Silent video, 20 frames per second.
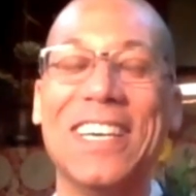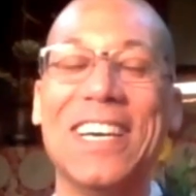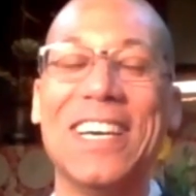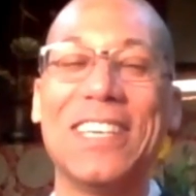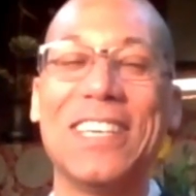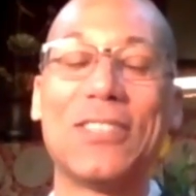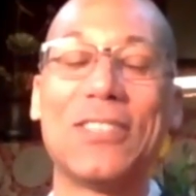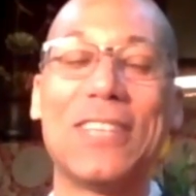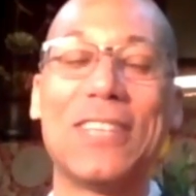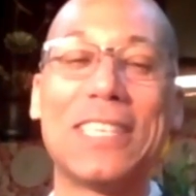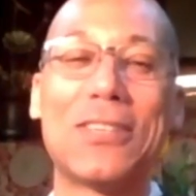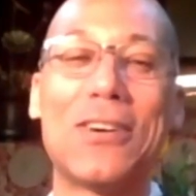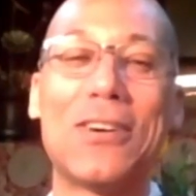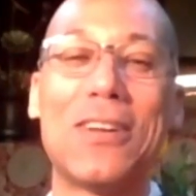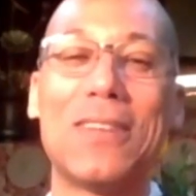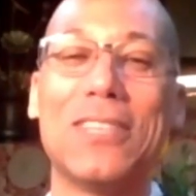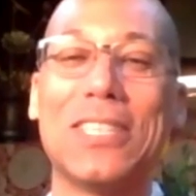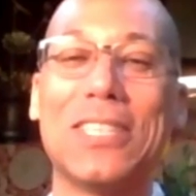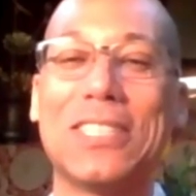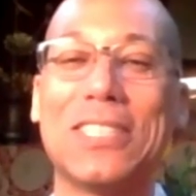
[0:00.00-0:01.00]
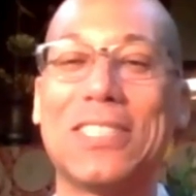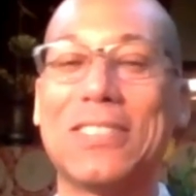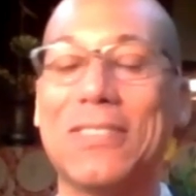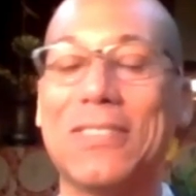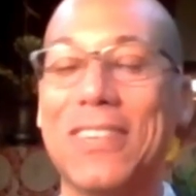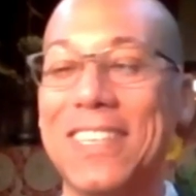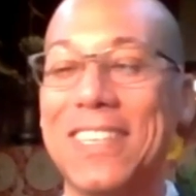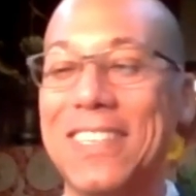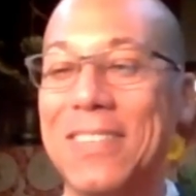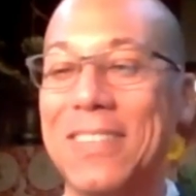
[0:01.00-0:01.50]
So that's all of us,
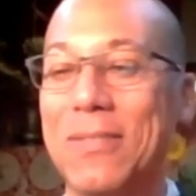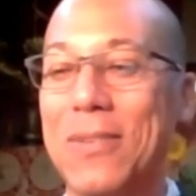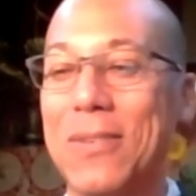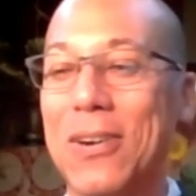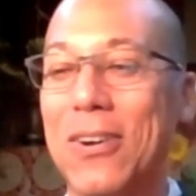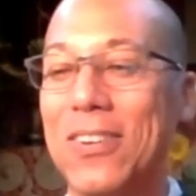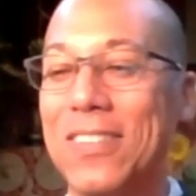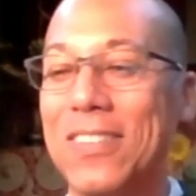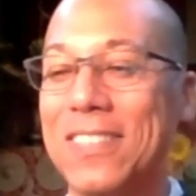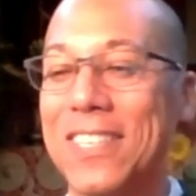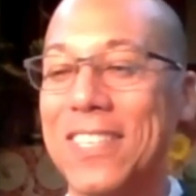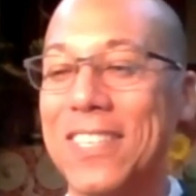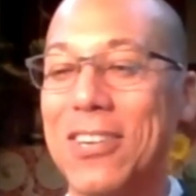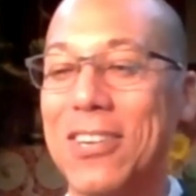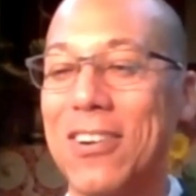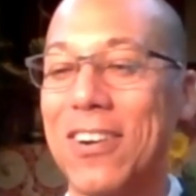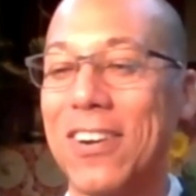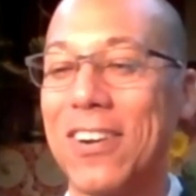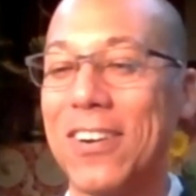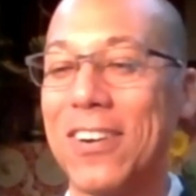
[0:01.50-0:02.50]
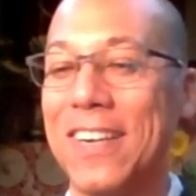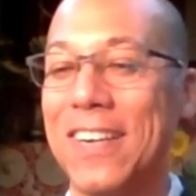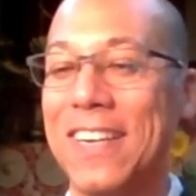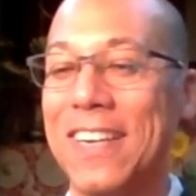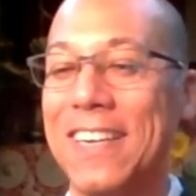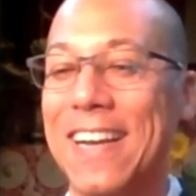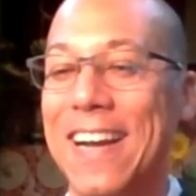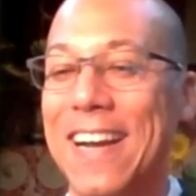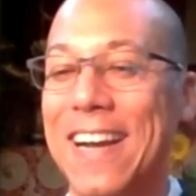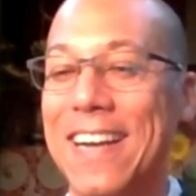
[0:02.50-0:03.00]
right? We're all in the car
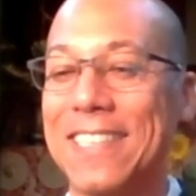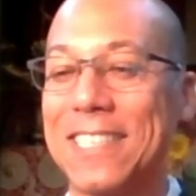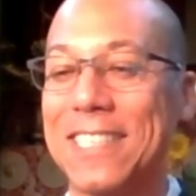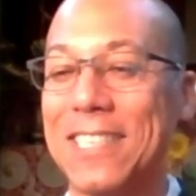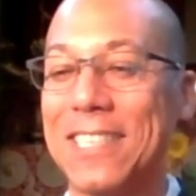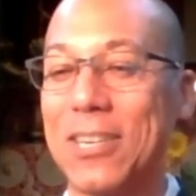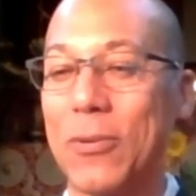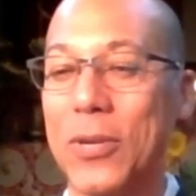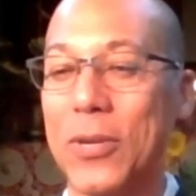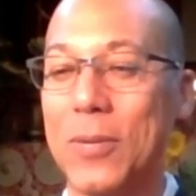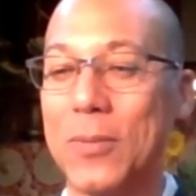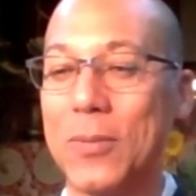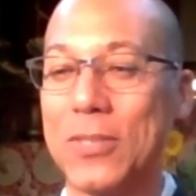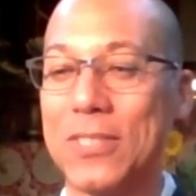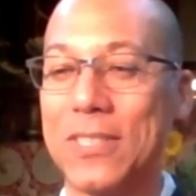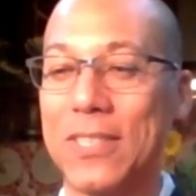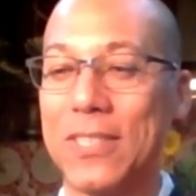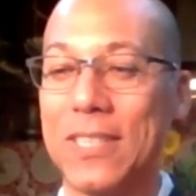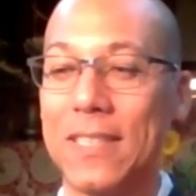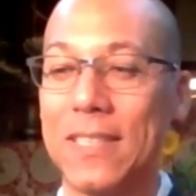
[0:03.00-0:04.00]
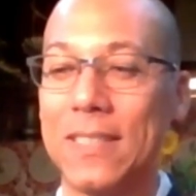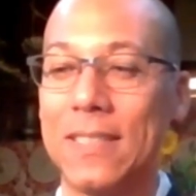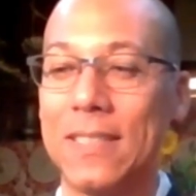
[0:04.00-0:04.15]
asking, are we almost there yet?